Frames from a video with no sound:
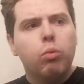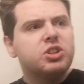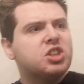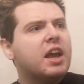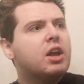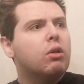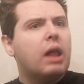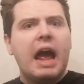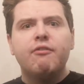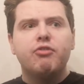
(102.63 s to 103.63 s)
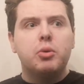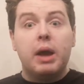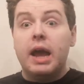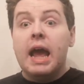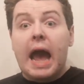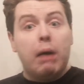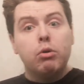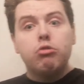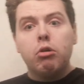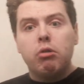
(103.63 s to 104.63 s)
We'll cycle everywhere
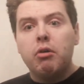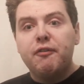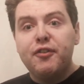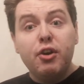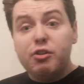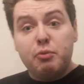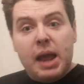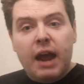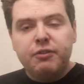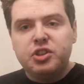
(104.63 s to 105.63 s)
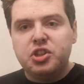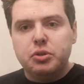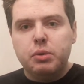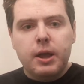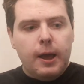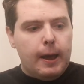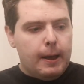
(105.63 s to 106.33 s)
and we'll grow our own food if we have to.